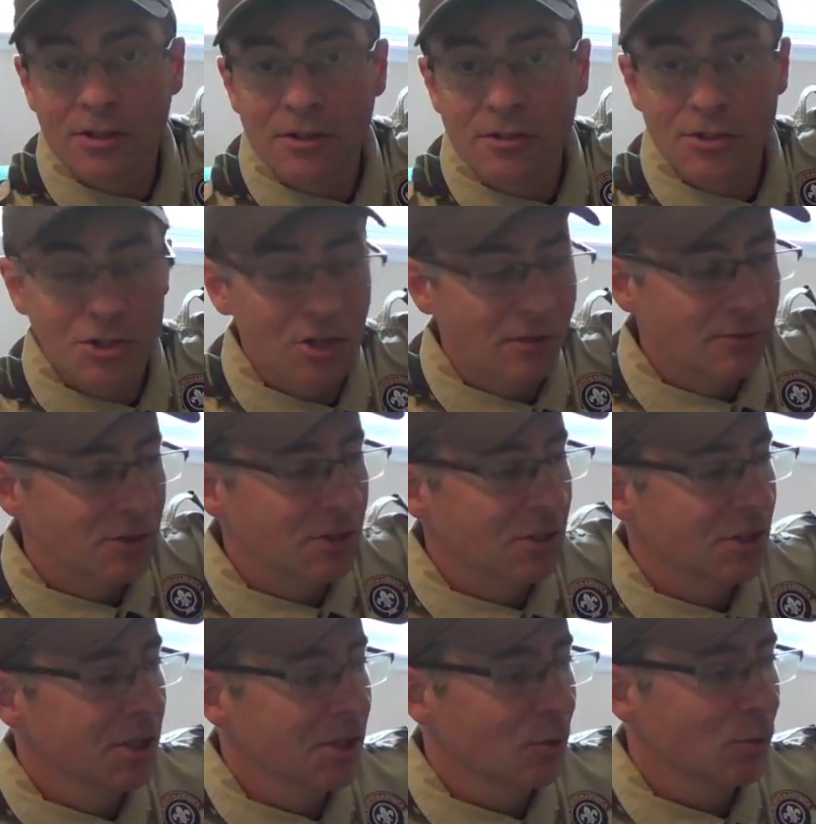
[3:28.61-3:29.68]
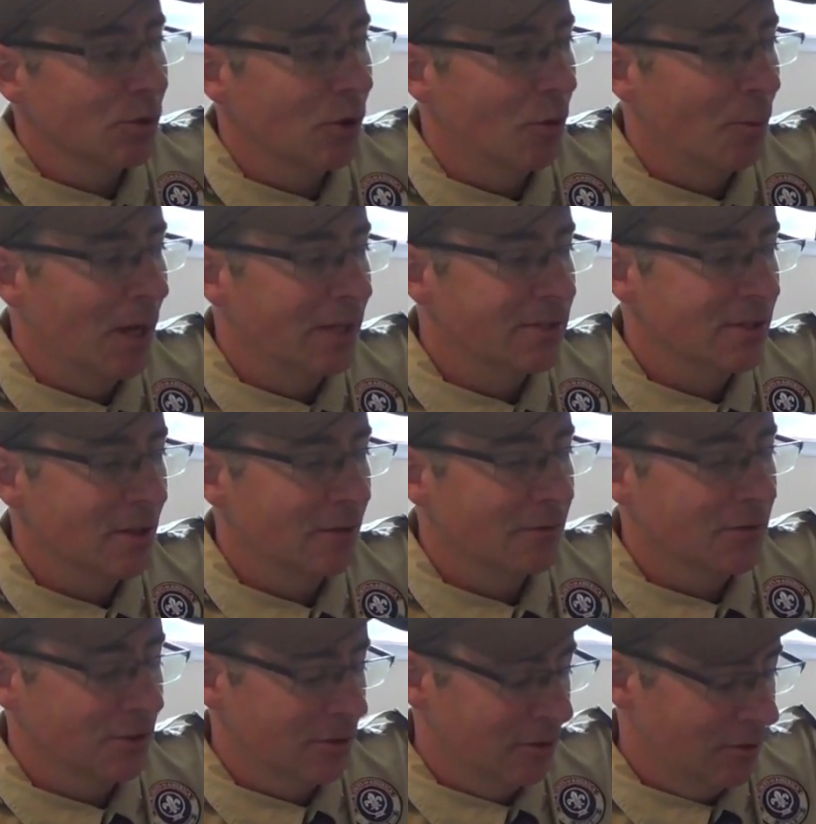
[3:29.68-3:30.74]
and shoved it in here with all my
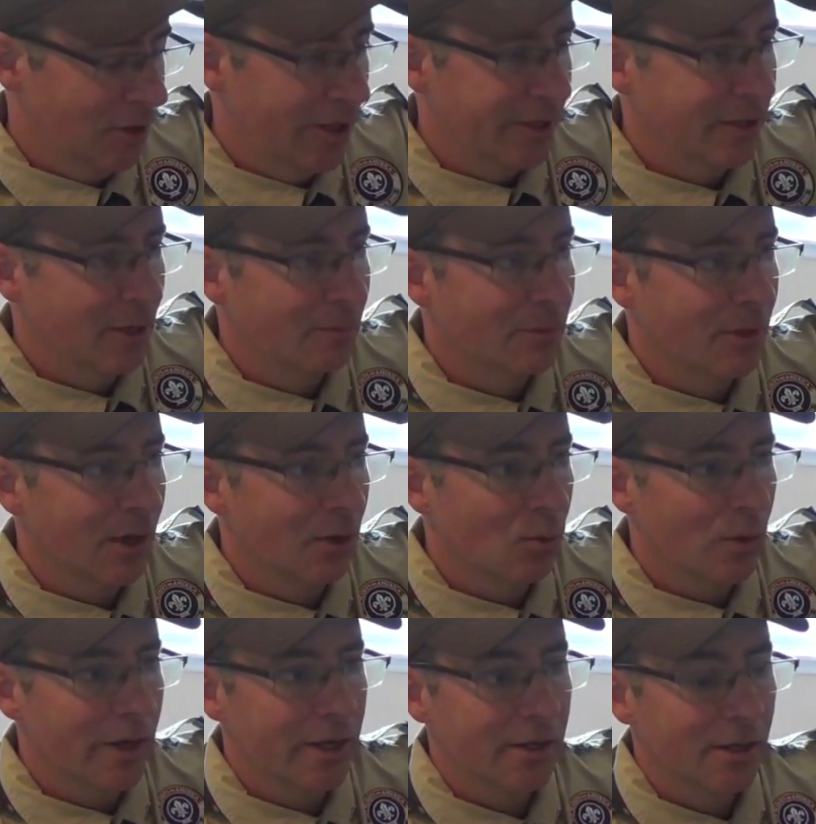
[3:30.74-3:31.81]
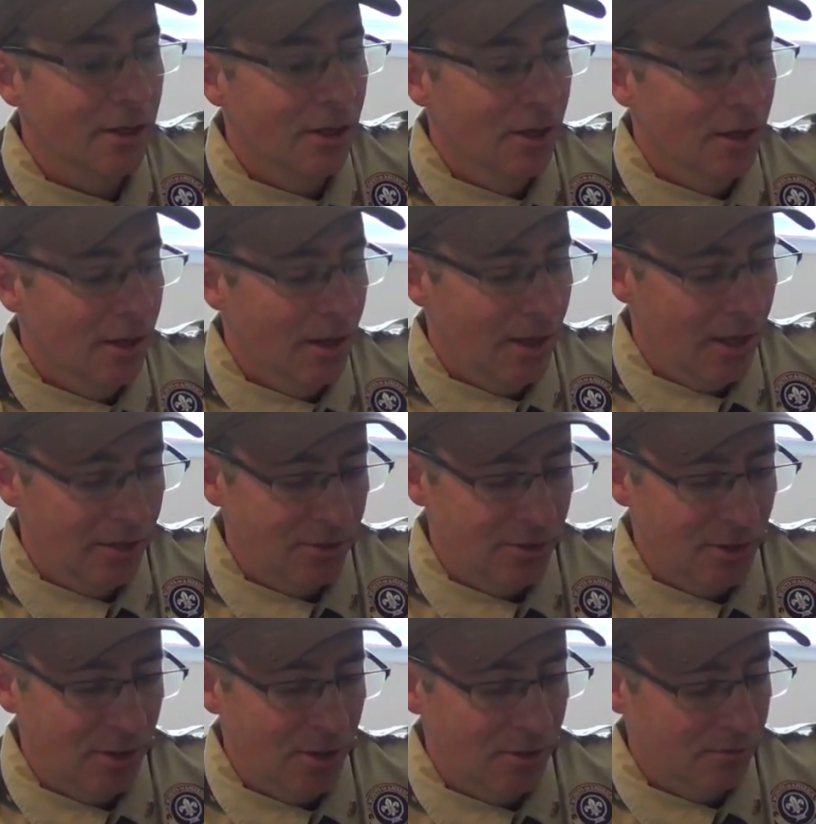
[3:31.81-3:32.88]
stuff to lighten up their weight, and
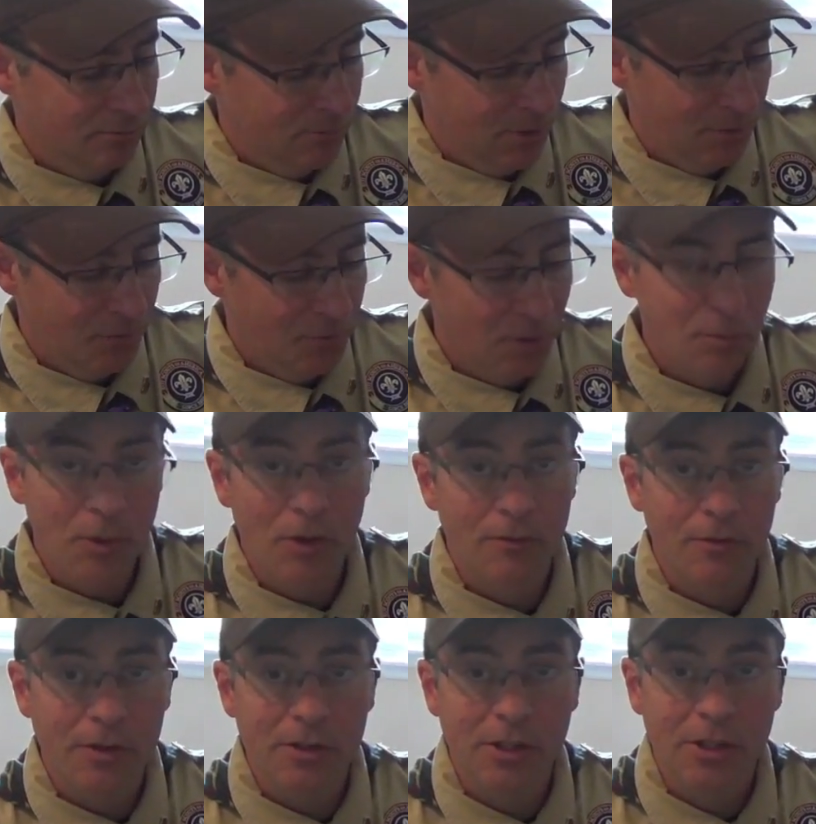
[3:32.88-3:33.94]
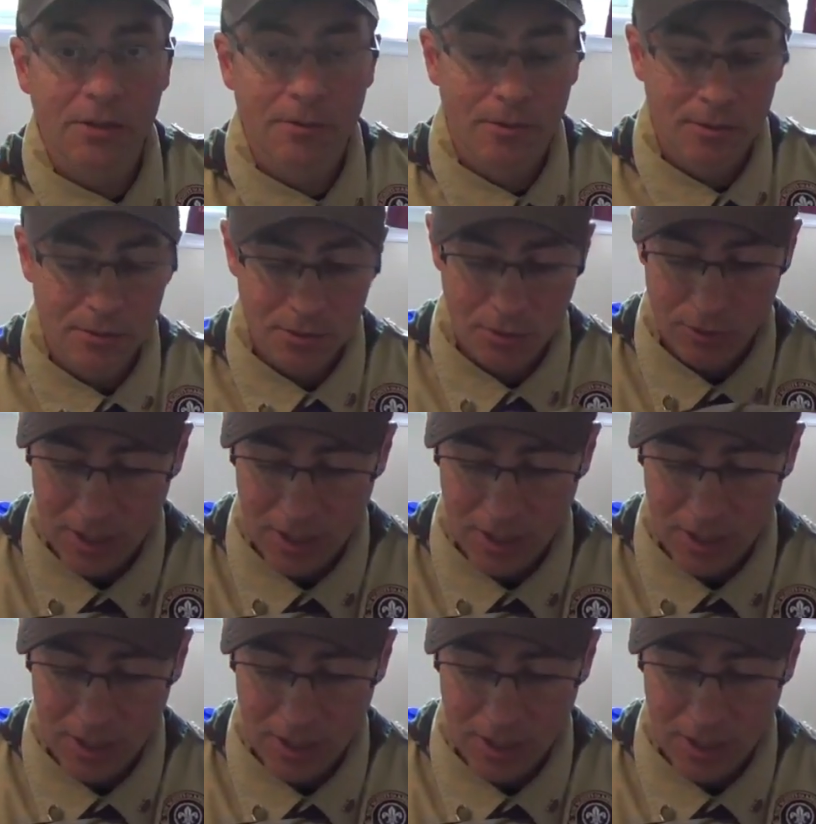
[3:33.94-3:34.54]
it fit perfectly. So